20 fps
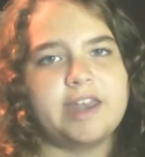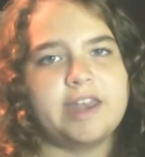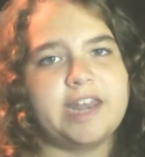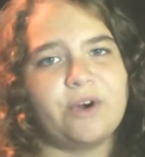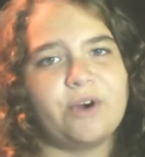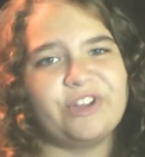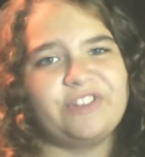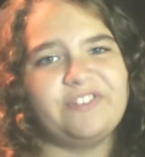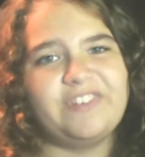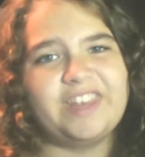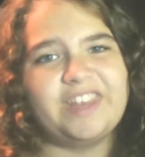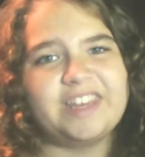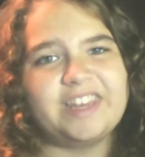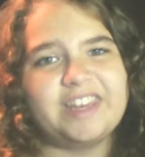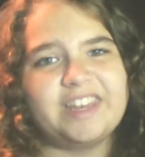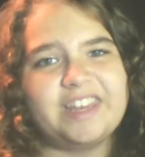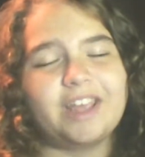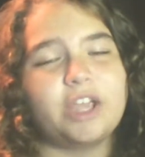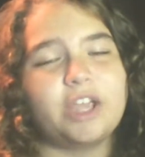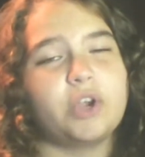now I didn't
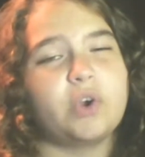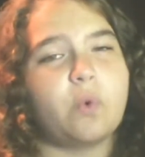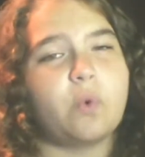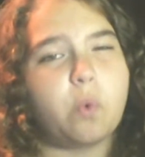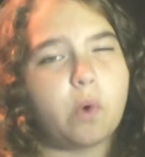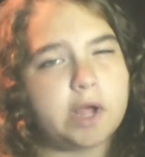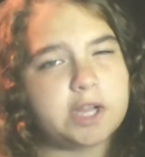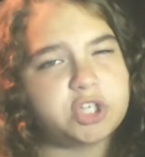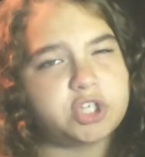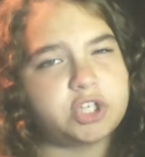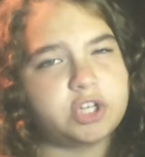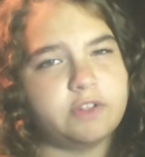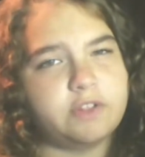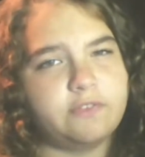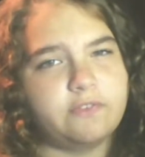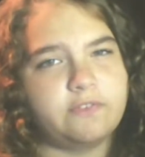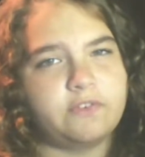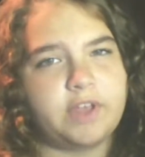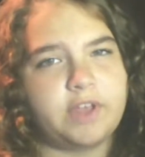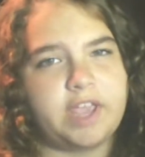get any
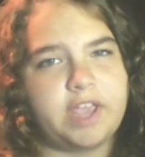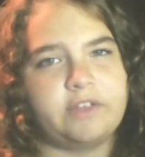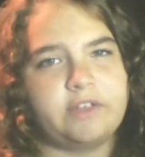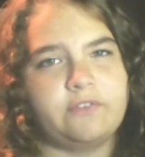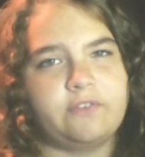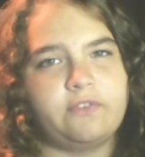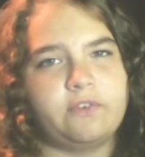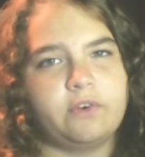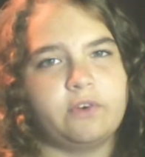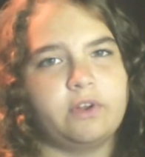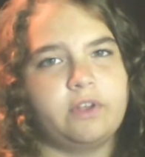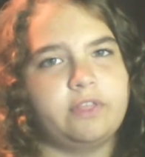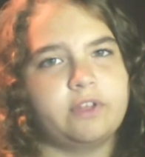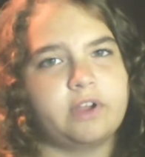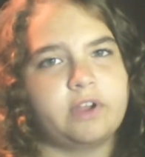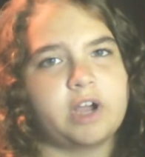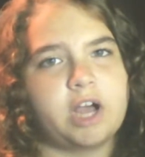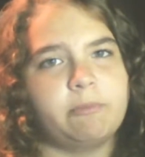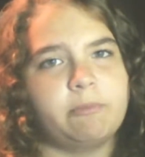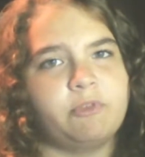questions to answer in
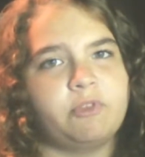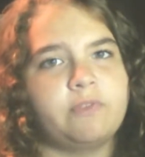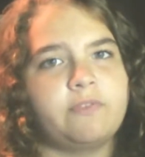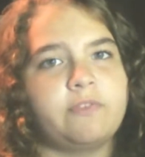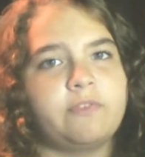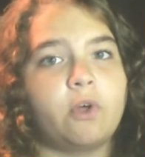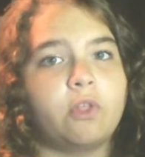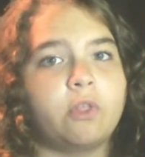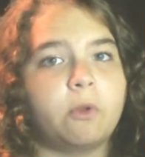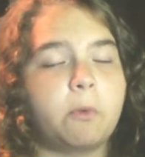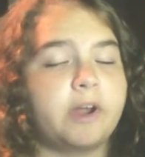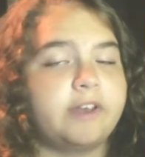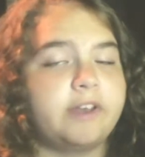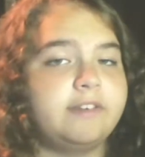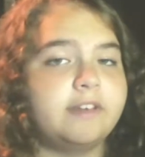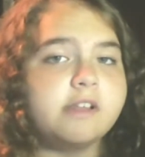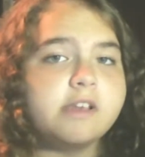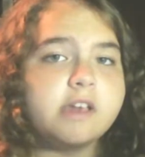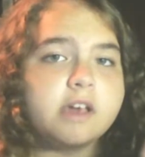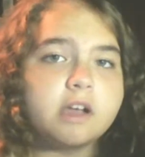the comments, although I
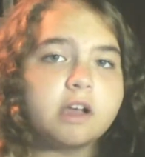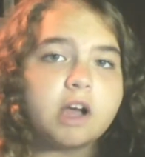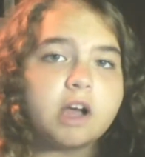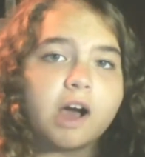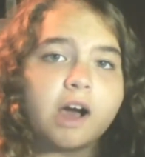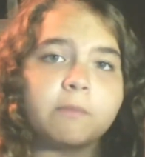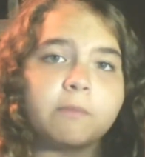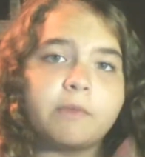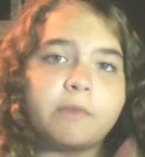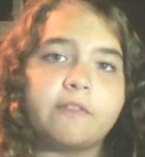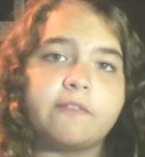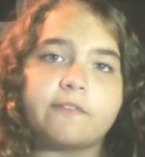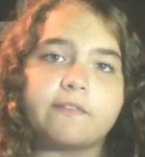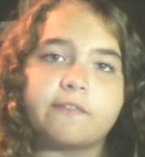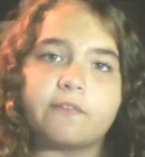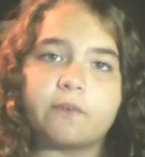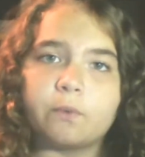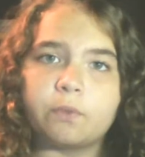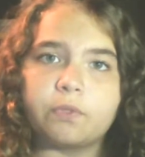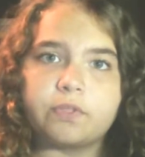did get comments,
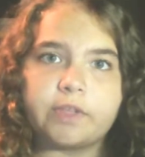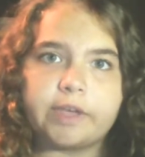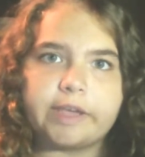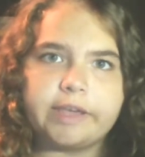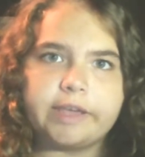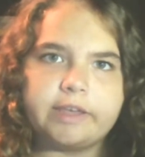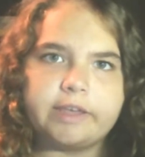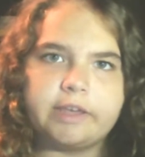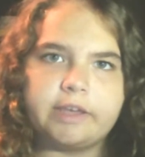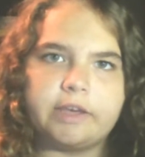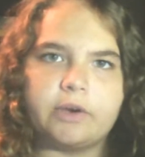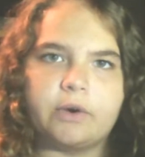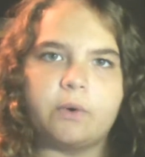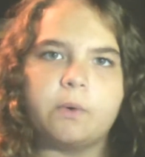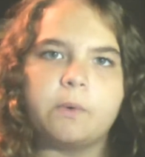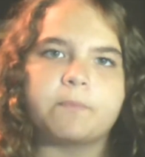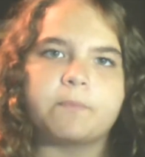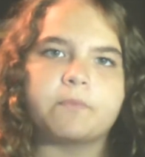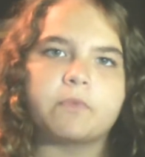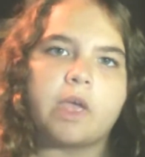so thank
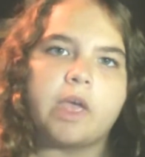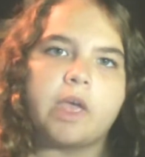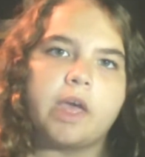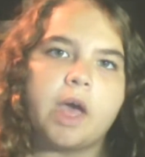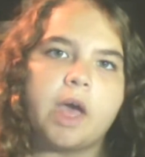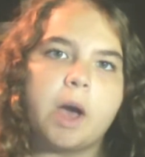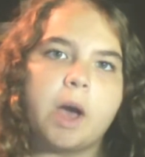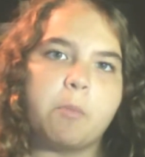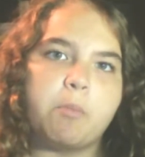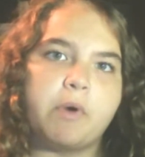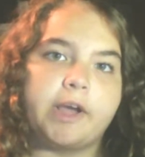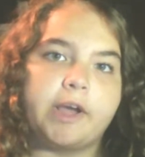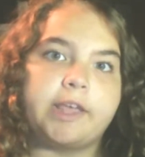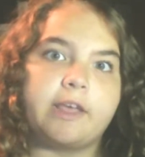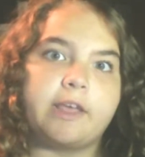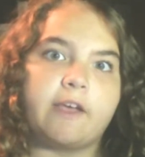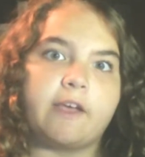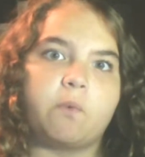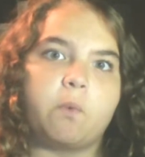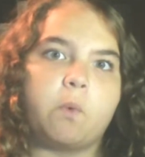you. But
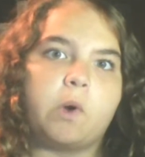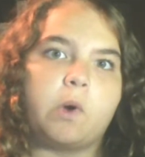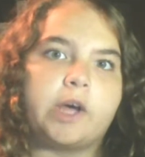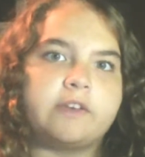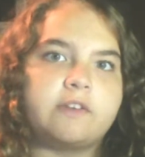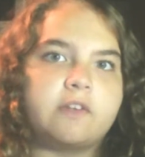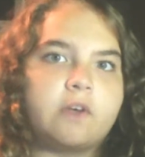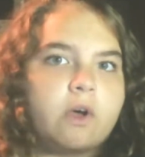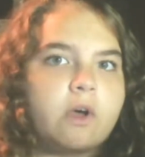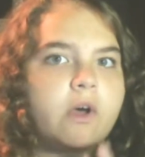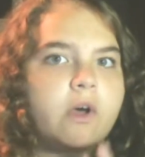guess what?